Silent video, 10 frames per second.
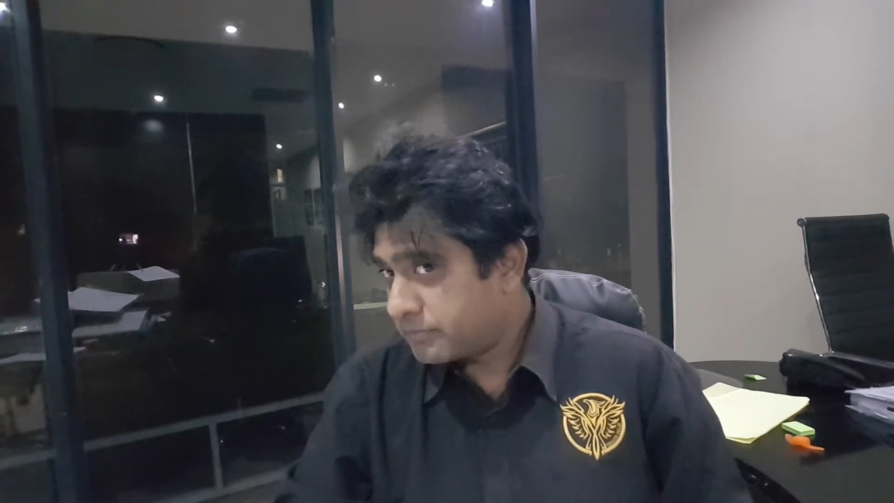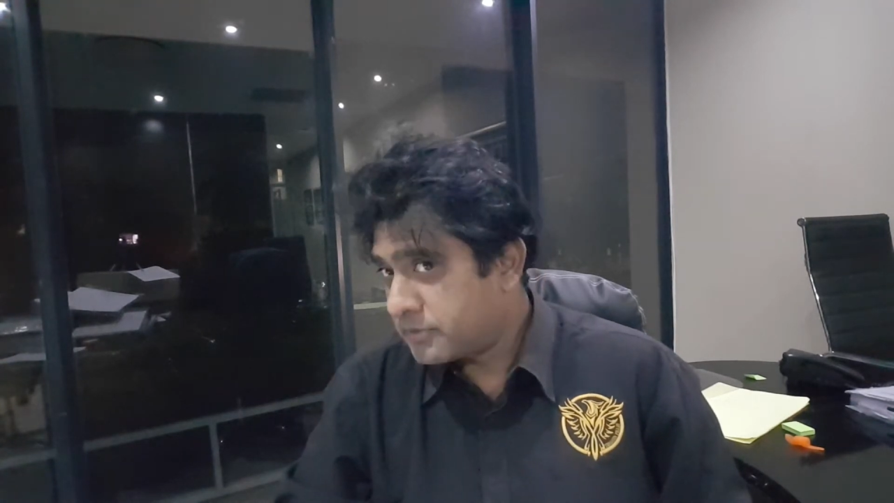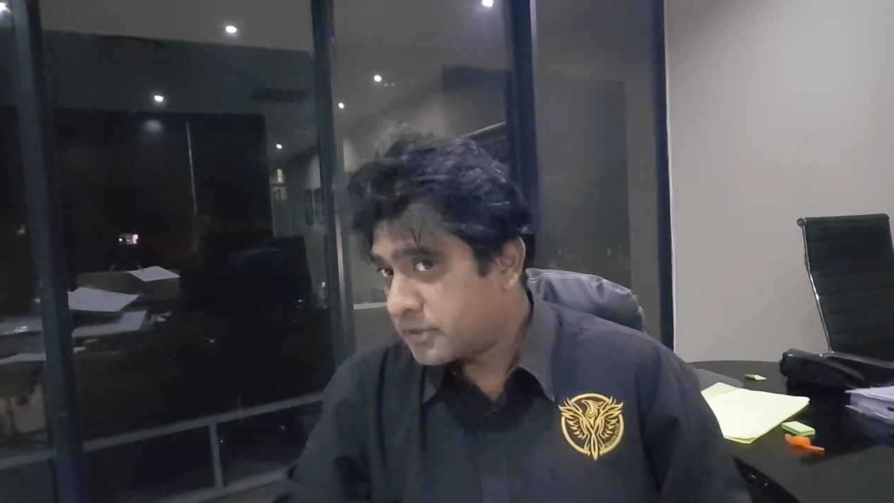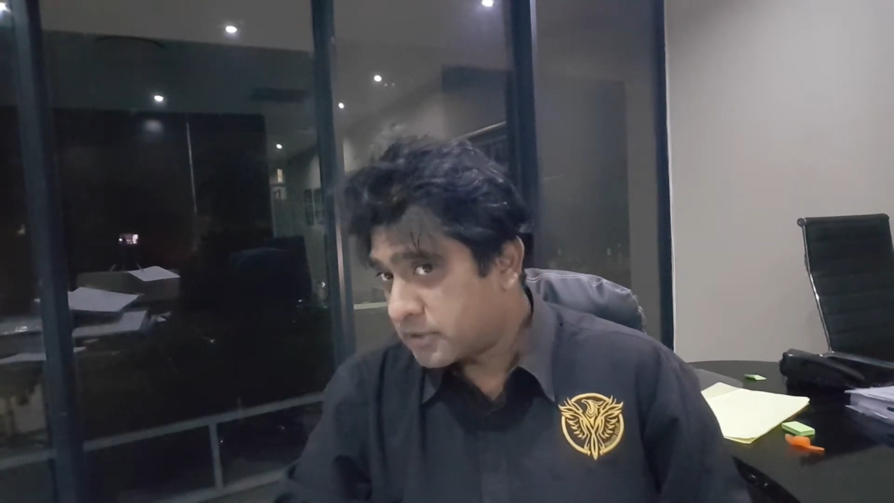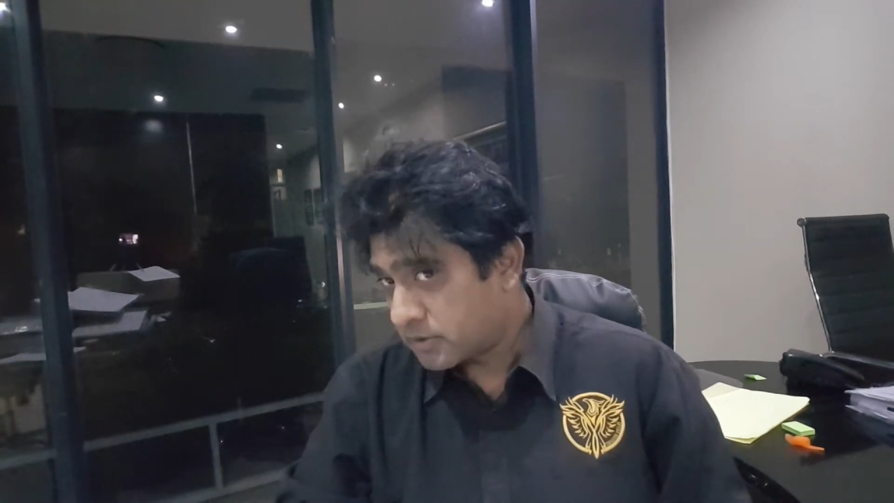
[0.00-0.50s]

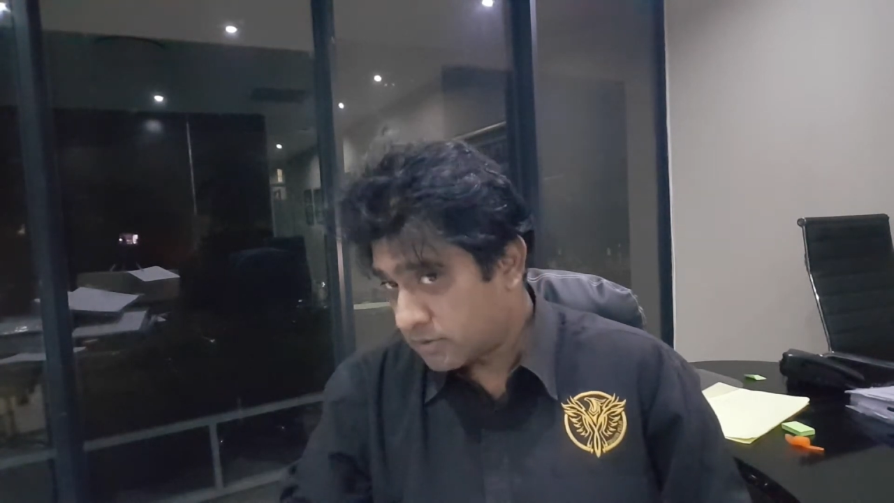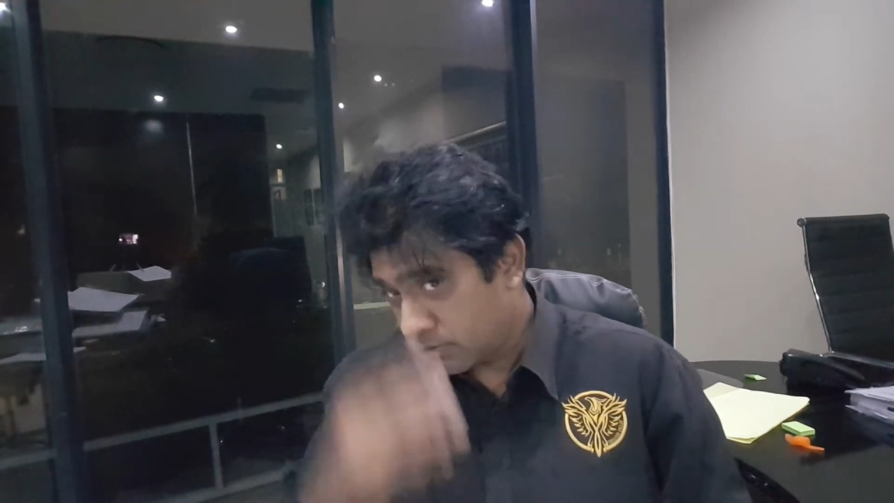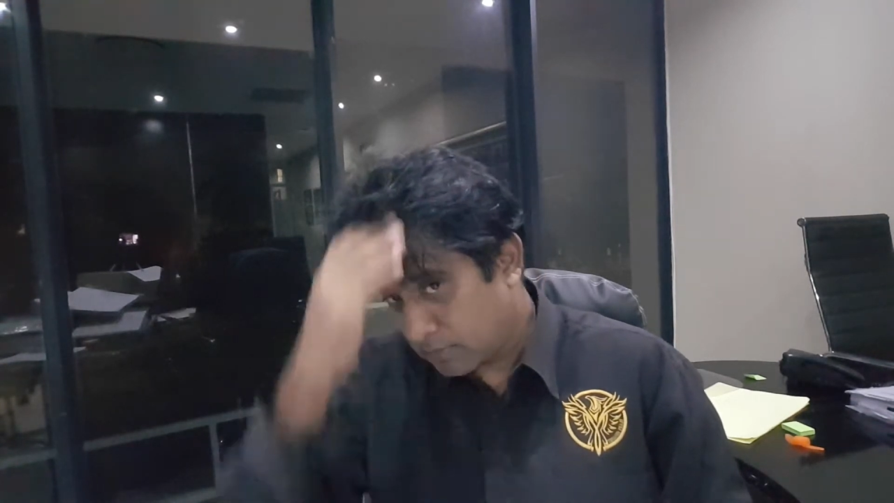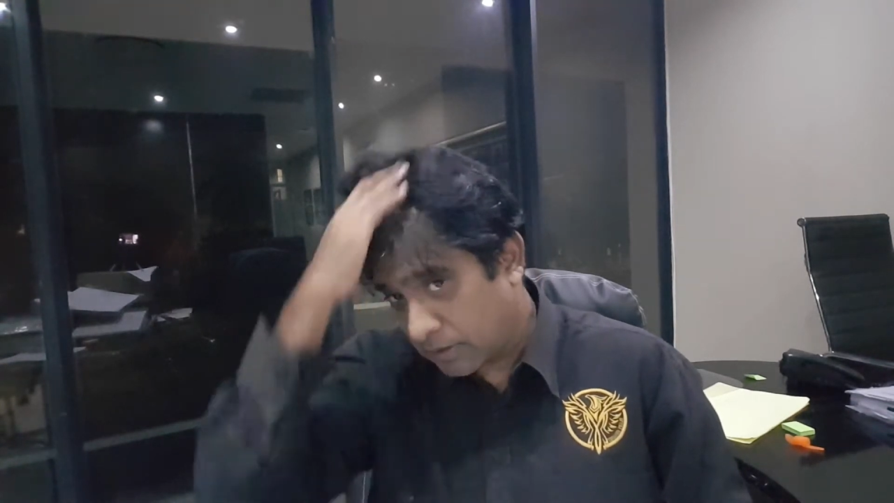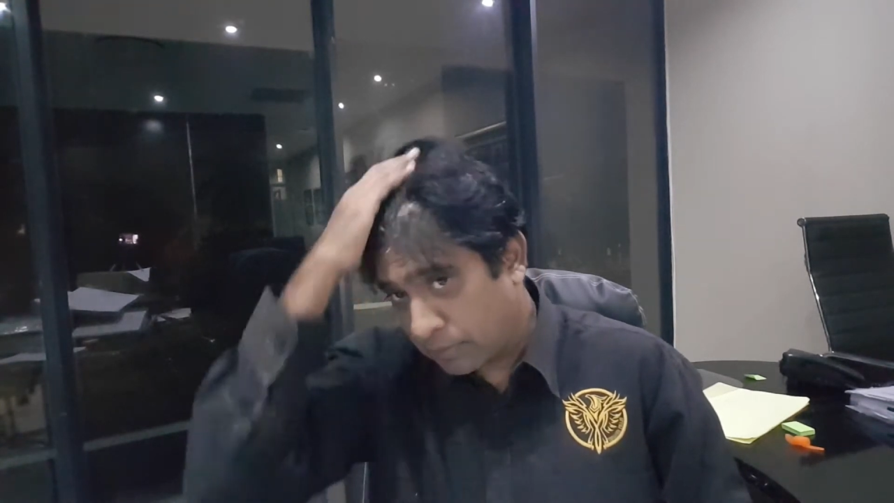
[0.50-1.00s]
so
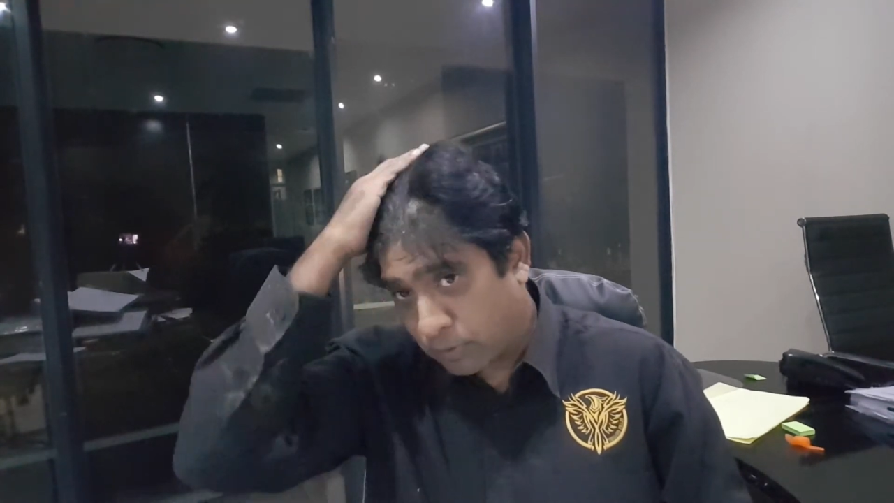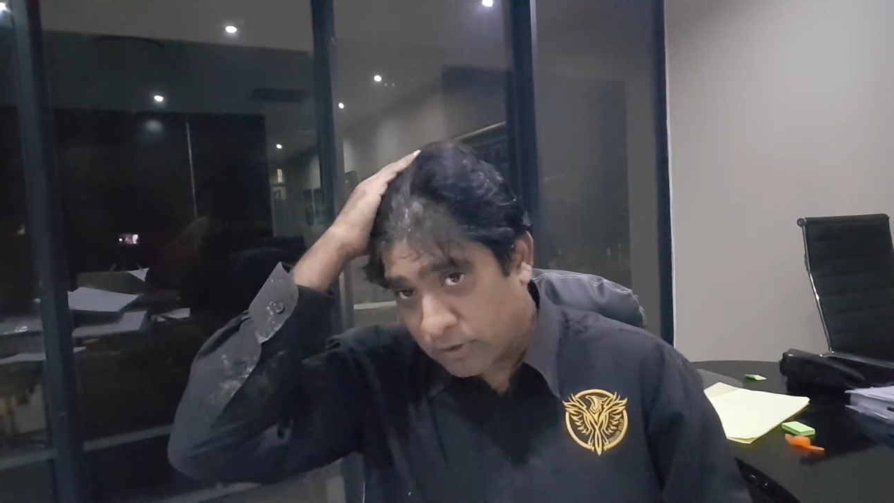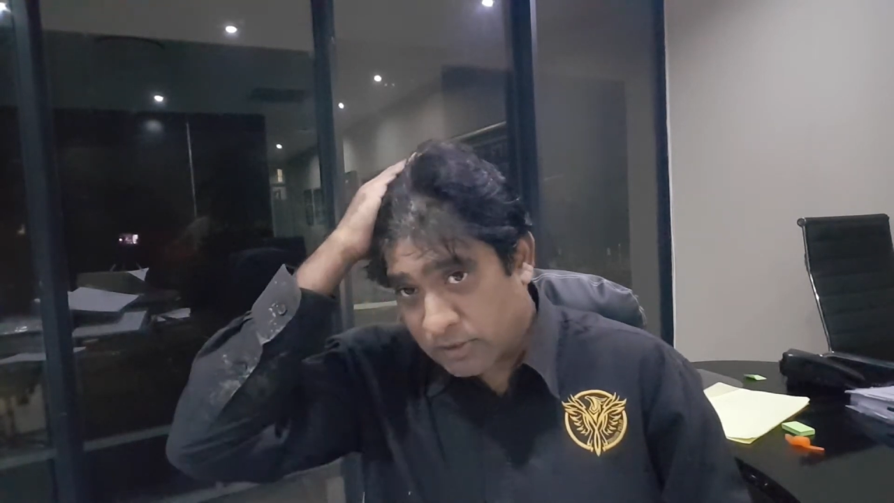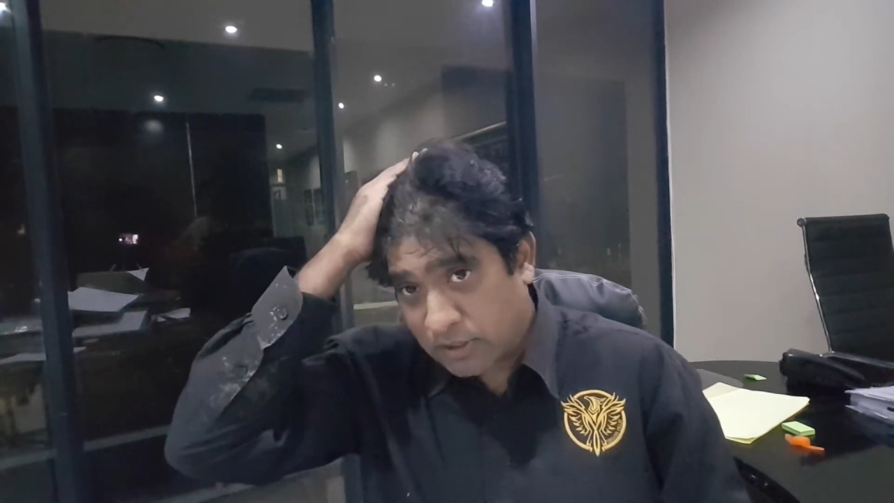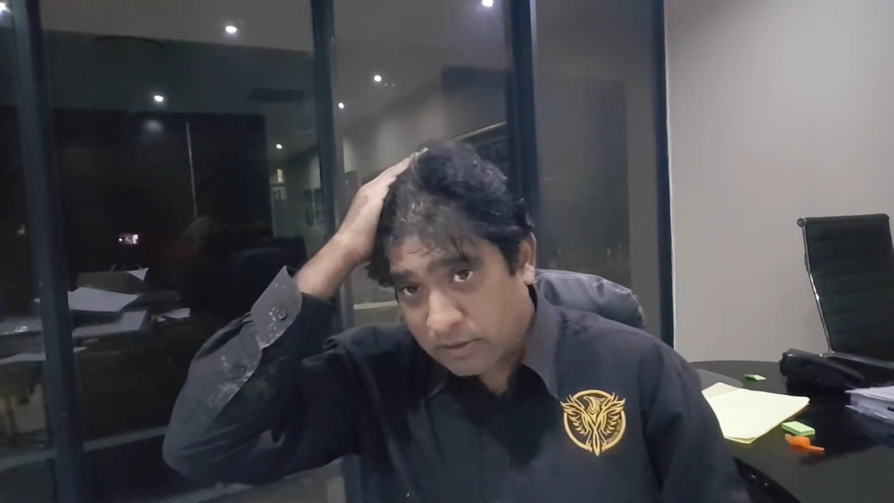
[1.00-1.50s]
you
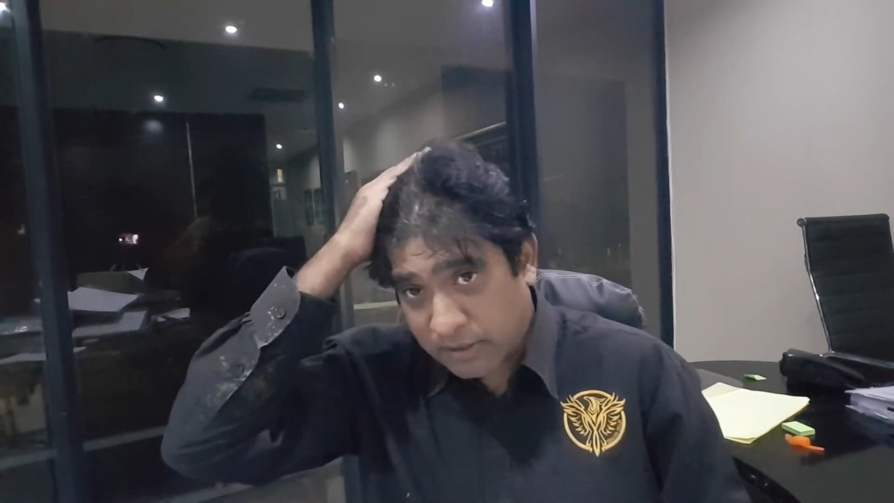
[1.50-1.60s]
pointed out